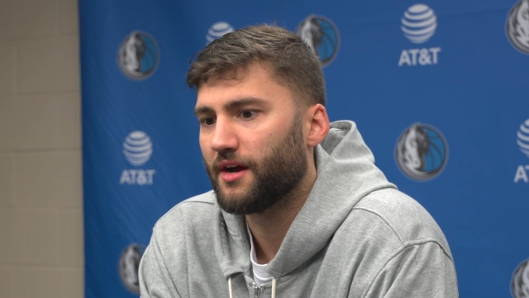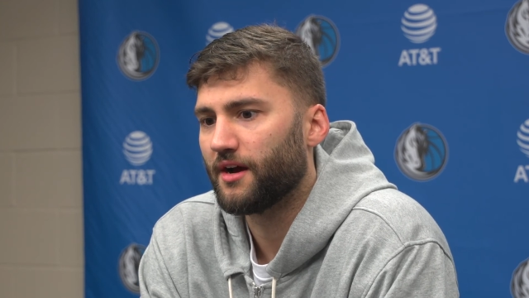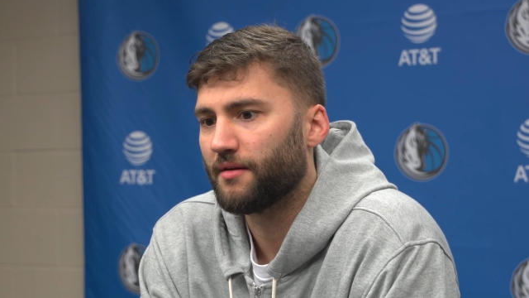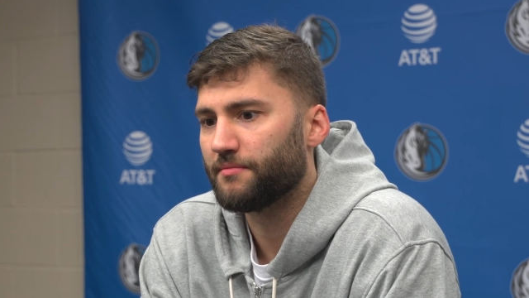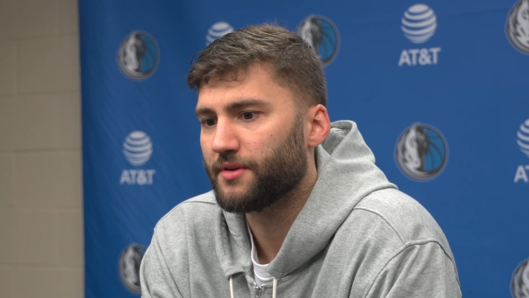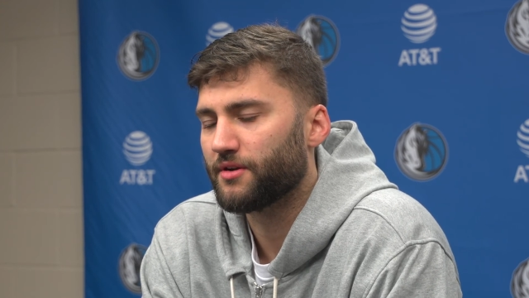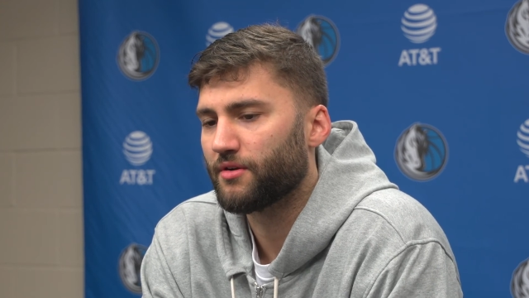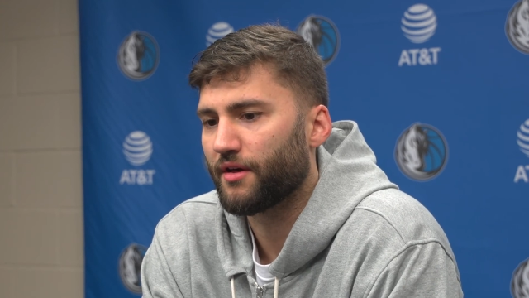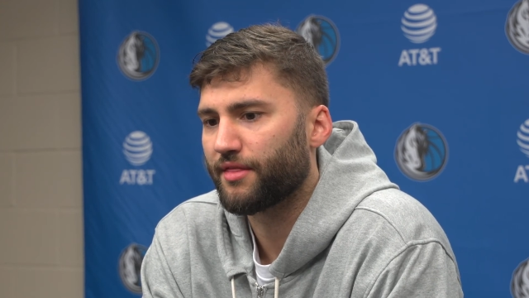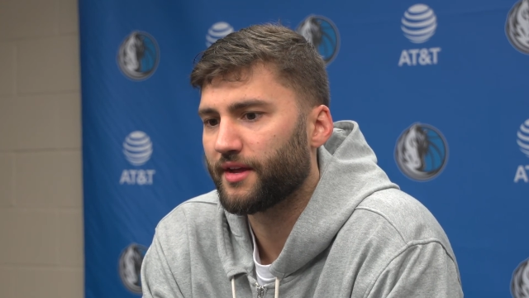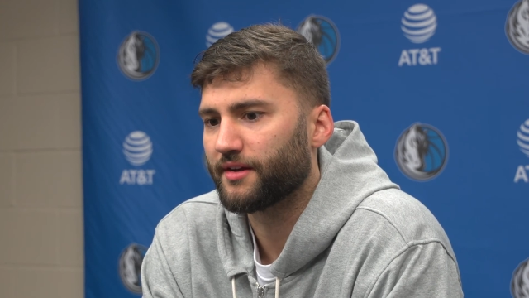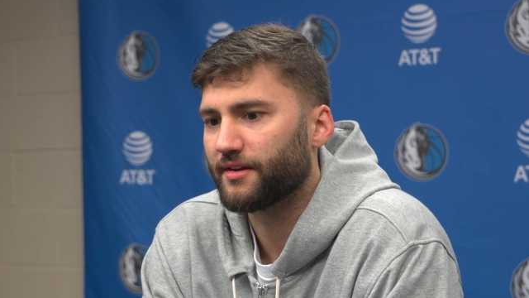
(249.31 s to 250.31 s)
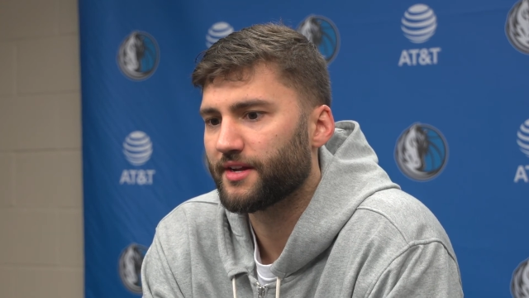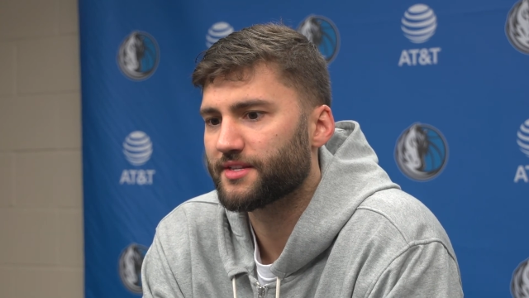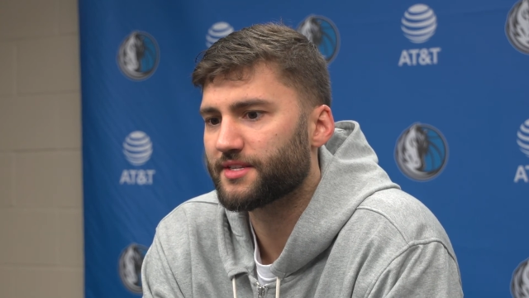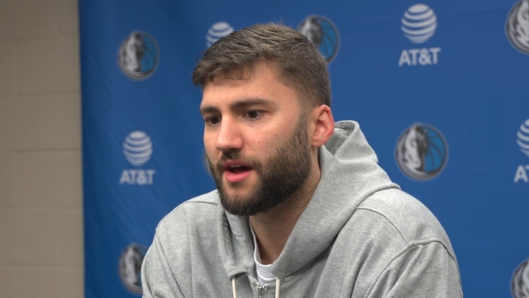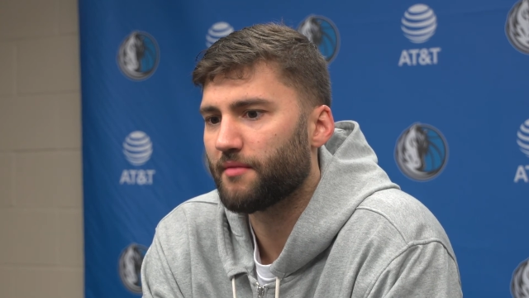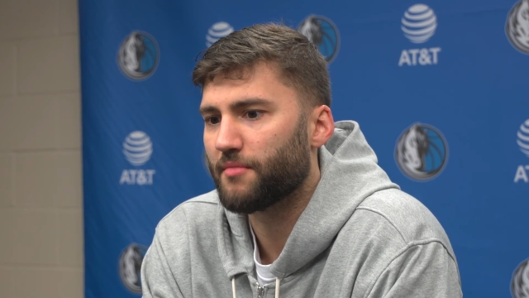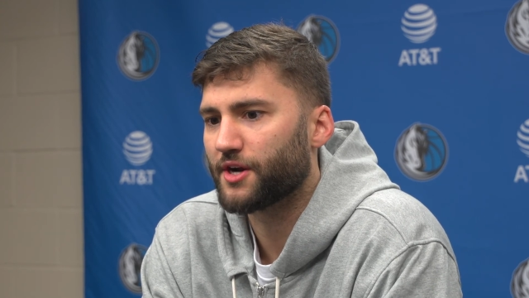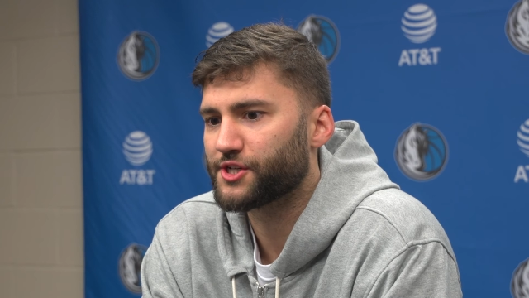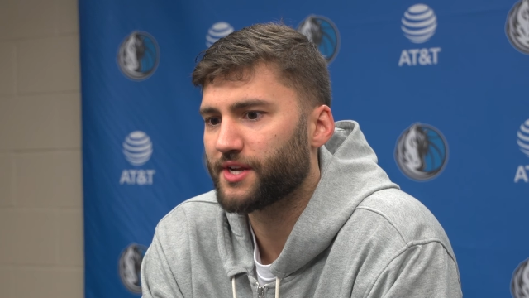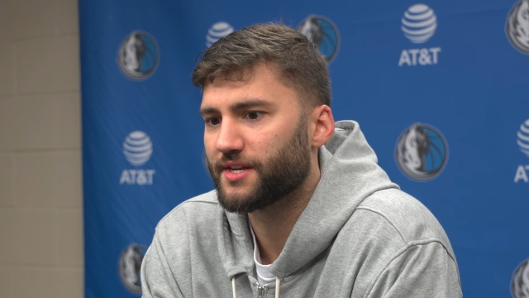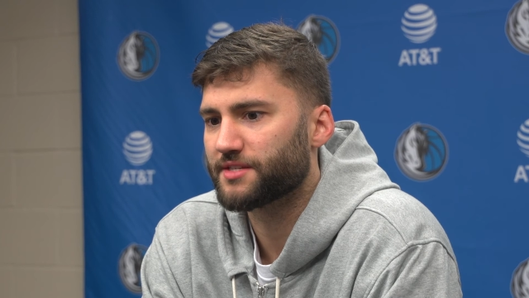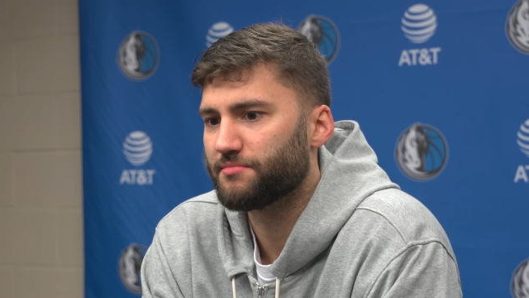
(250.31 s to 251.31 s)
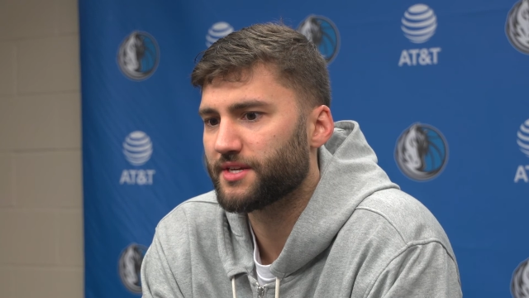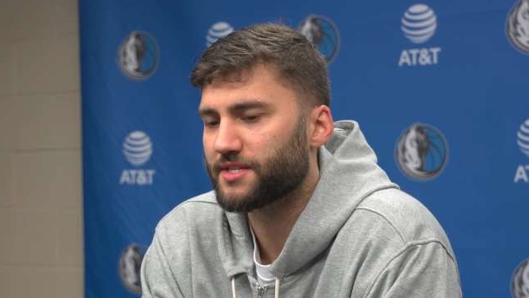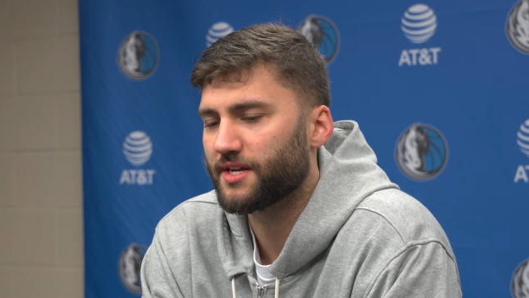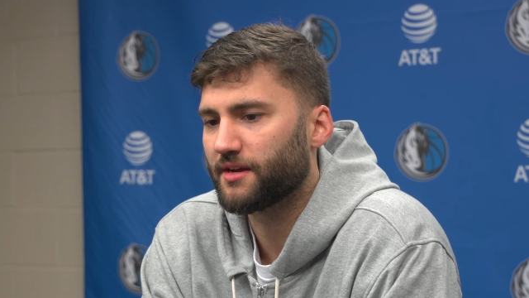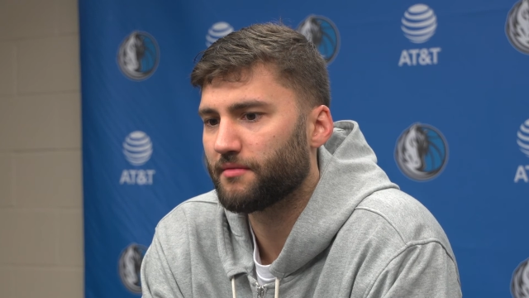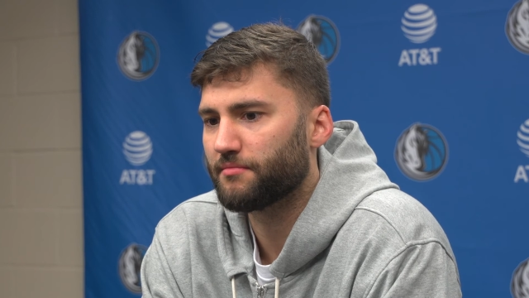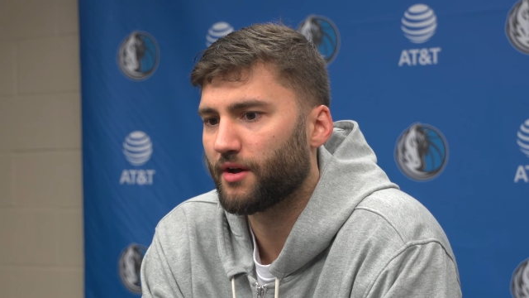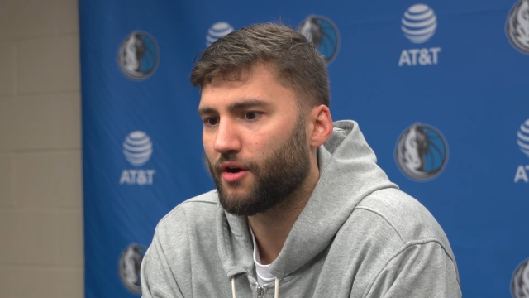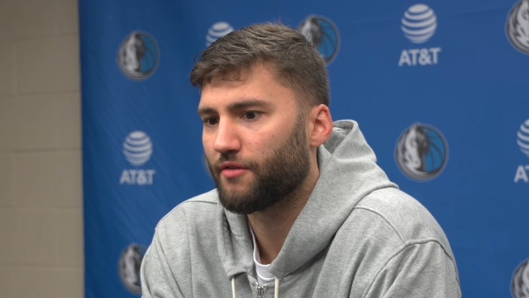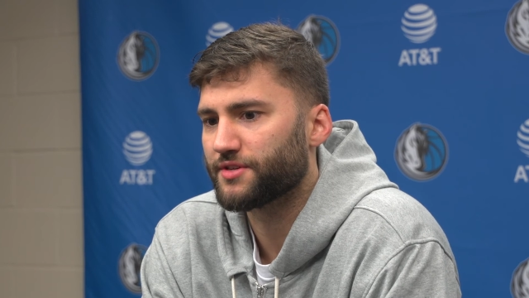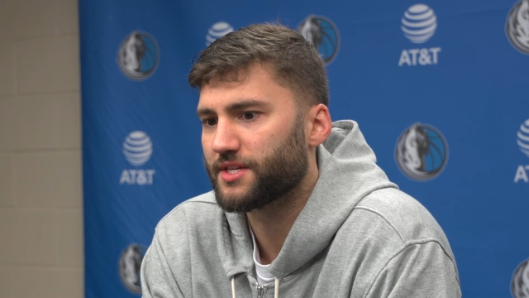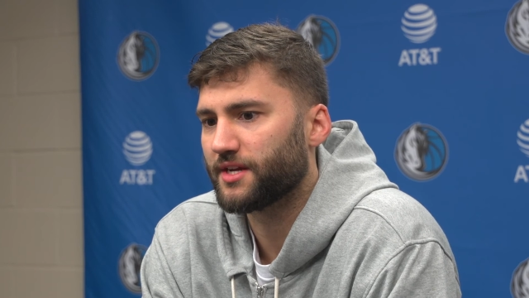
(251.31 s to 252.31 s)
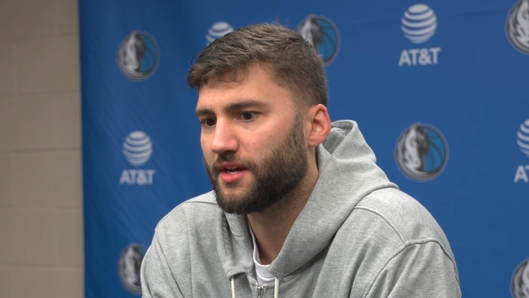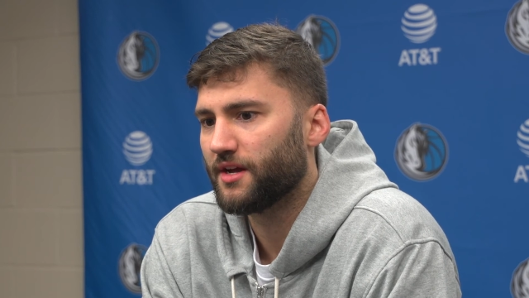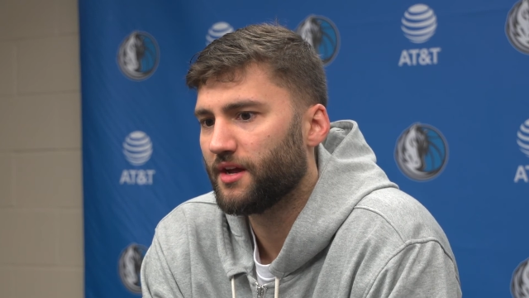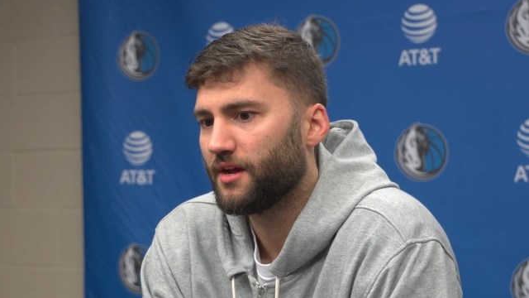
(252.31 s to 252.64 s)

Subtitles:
You know, I think it's not much that is missing, but obviously